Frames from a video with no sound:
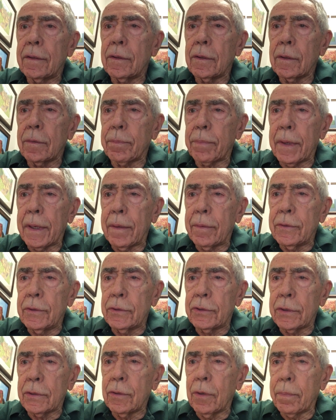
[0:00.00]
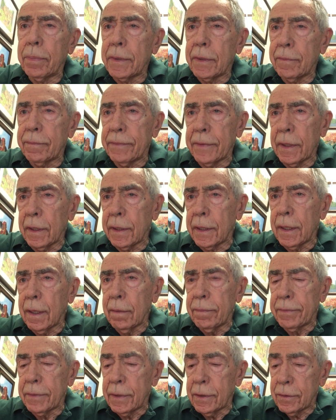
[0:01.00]
You should open in
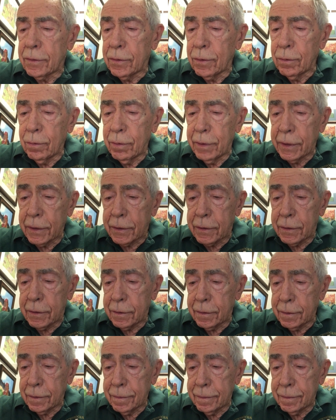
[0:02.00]
Philadelphia in 2 weeks."